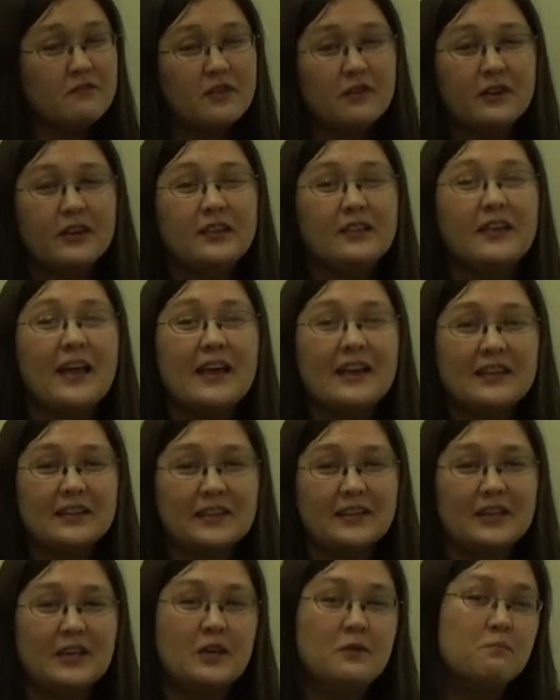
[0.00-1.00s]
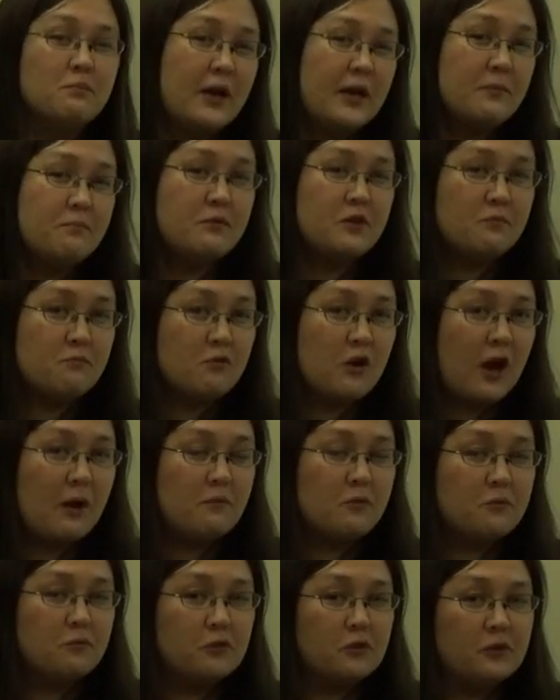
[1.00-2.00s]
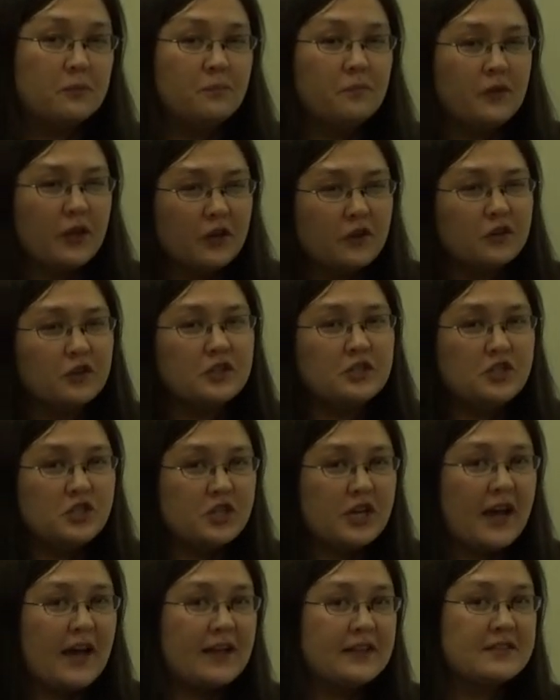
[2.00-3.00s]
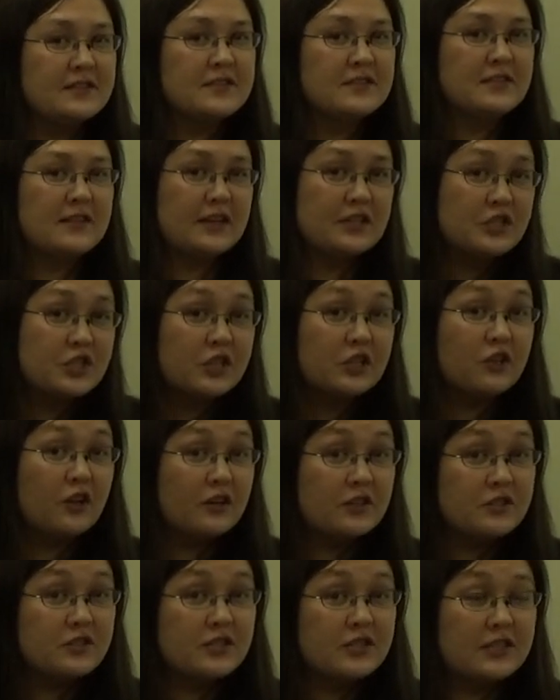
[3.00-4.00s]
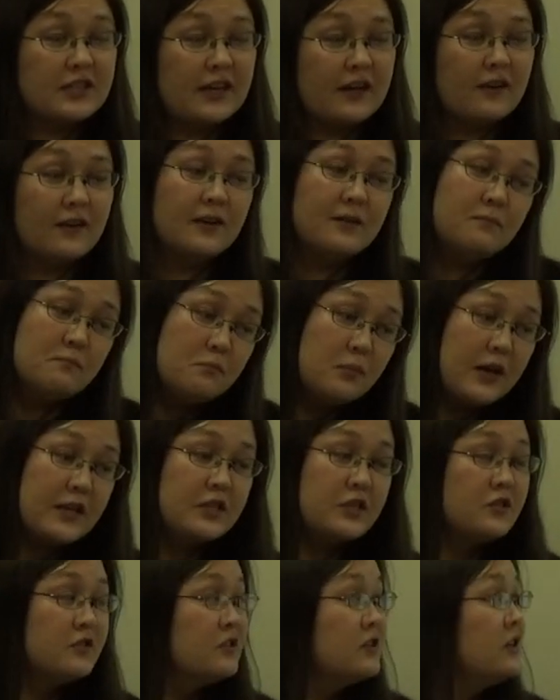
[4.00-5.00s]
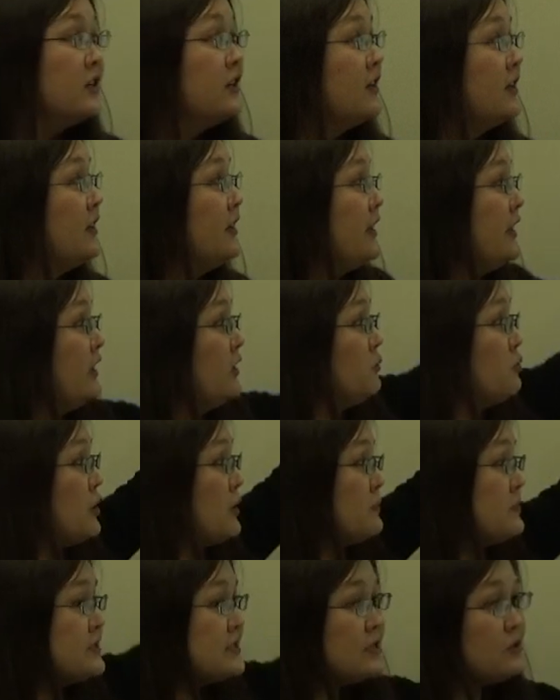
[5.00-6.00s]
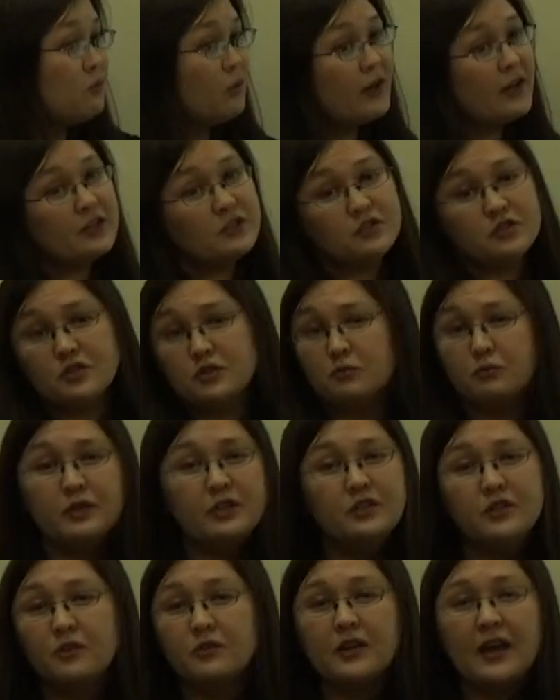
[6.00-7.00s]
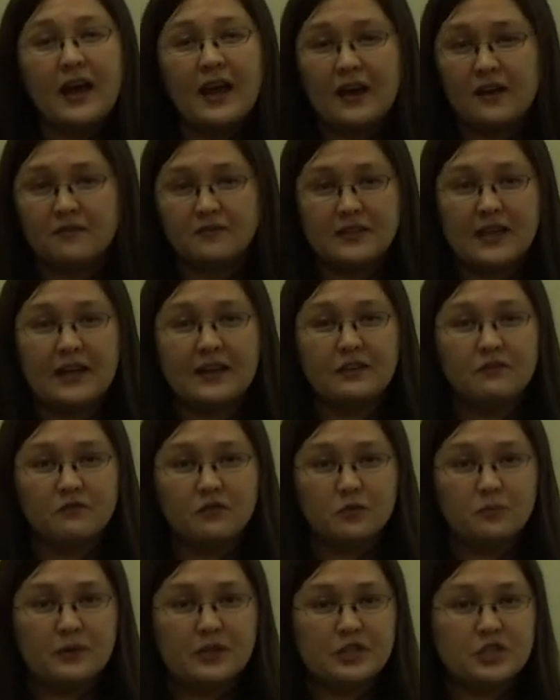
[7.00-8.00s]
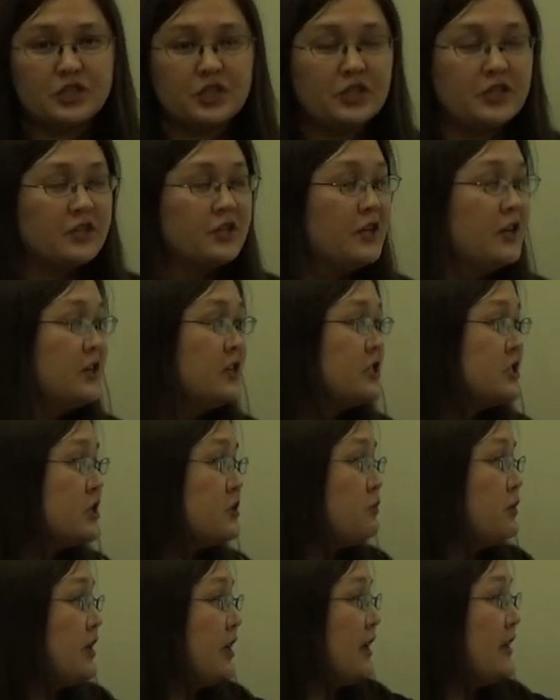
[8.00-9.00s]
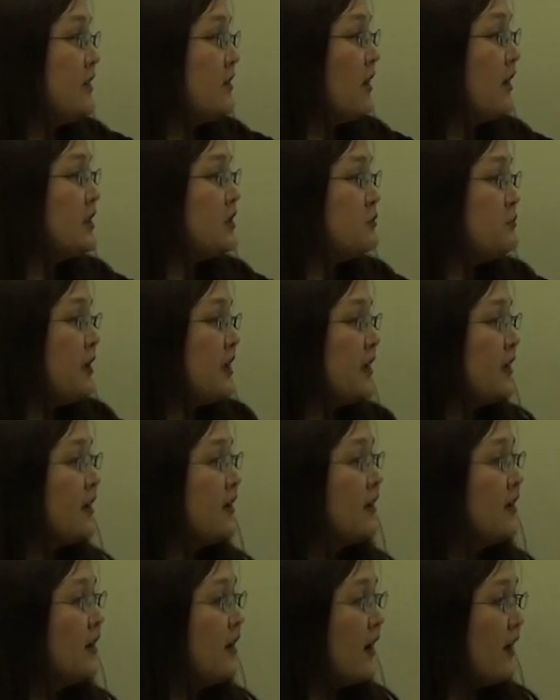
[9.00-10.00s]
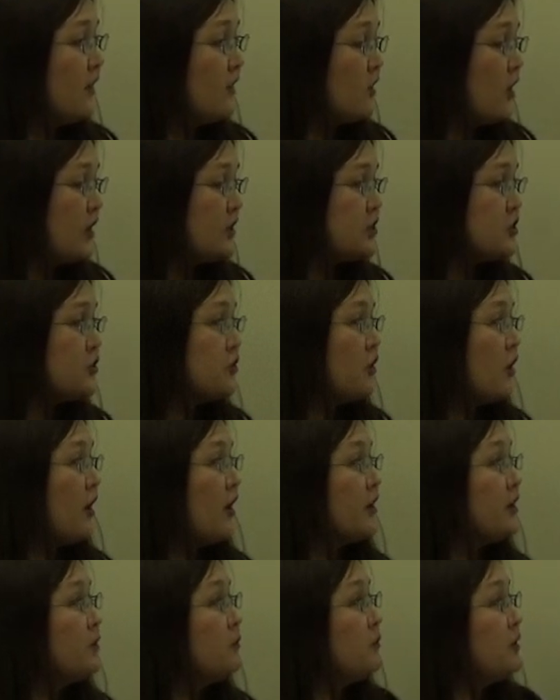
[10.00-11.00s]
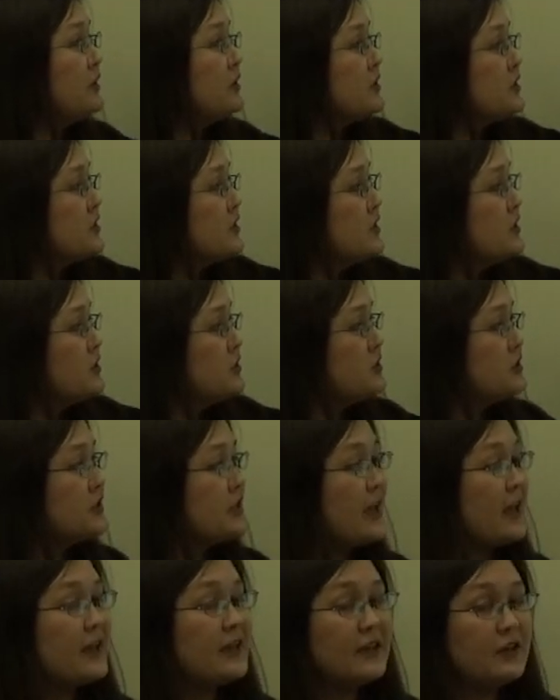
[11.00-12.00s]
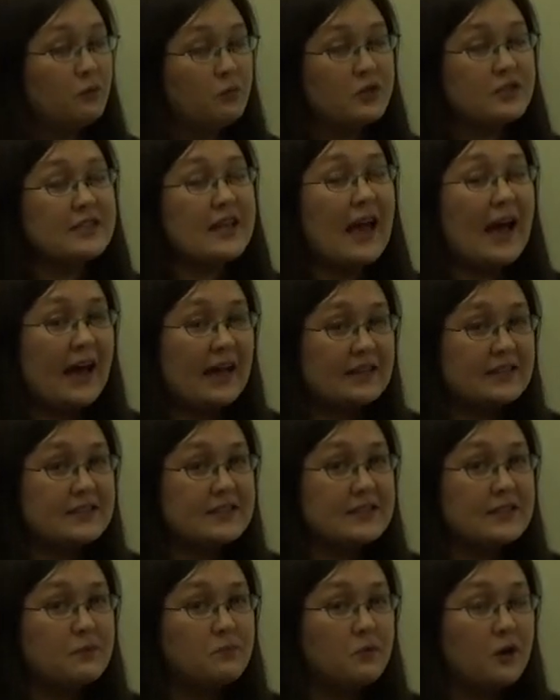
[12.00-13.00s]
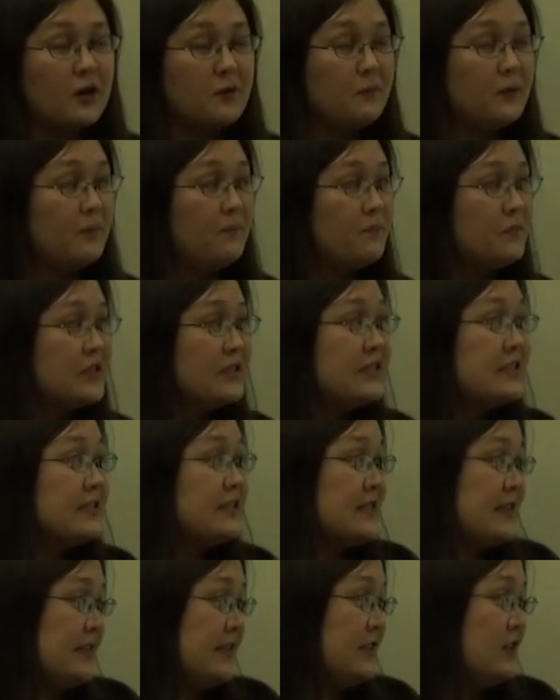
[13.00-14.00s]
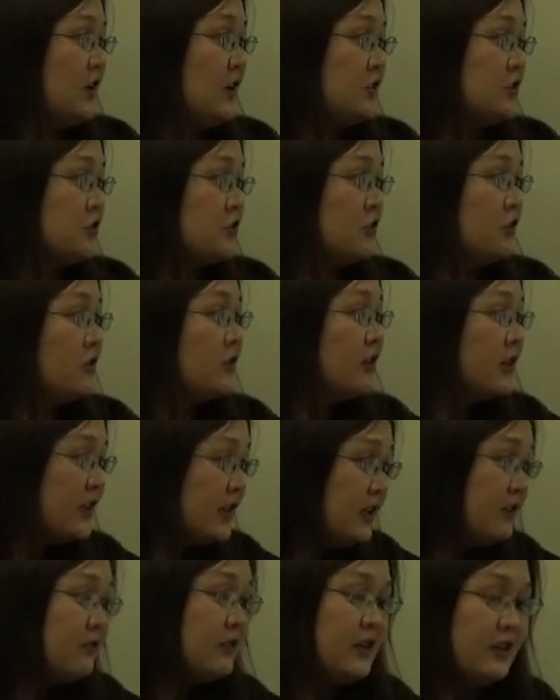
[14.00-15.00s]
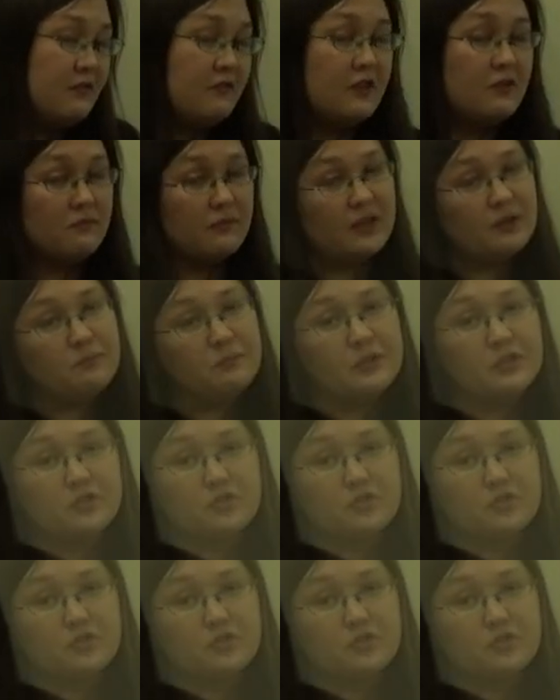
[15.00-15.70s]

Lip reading: likely, it might be probable, a good chance that she lost it there. But in premise 1 and 2, we don't have that information. So we cannot make a logical argument to say it was at the apartment. This is illogical, even if it might be true.